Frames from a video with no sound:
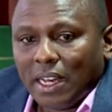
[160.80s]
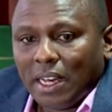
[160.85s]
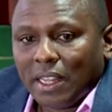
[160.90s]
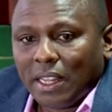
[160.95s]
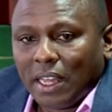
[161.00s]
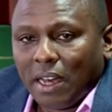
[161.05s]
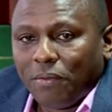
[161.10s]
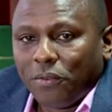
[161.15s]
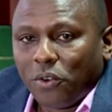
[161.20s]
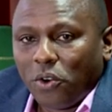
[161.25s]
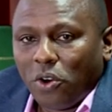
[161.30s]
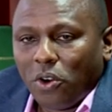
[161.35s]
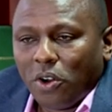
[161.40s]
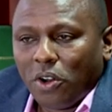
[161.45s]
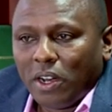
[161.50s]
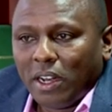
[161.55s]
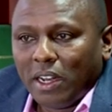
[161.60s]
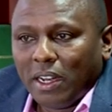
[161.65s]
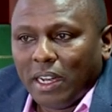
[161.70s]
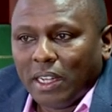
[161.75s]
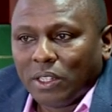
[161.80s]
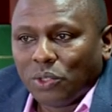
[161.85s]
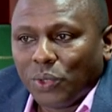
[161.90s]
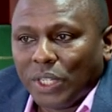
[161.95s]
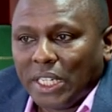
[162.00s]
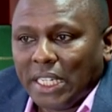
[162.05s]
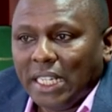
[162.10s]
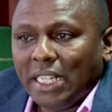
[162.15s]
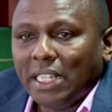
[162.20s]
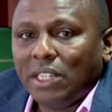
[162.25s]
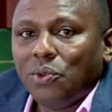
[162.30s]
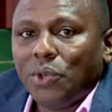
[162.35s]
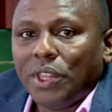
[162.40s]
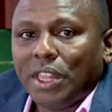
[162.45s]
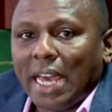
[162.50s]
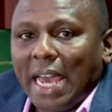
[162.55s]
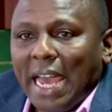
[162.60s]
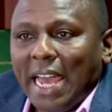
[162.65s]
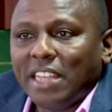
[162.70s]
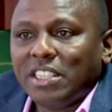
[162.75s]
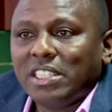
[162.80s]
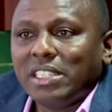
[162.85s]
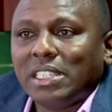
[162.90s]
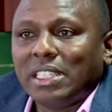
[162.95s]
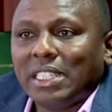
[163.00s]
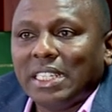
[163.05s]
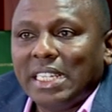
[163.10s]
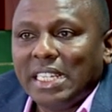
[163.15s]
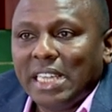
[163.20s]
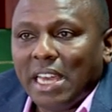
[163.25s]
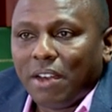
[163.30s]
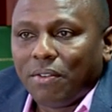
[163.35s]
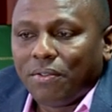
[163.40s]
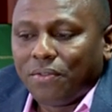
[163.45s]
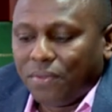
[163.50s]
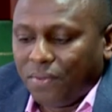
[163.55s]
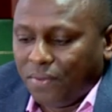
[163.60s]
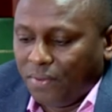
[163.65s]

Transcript: And therefore, as we did with the NGCDF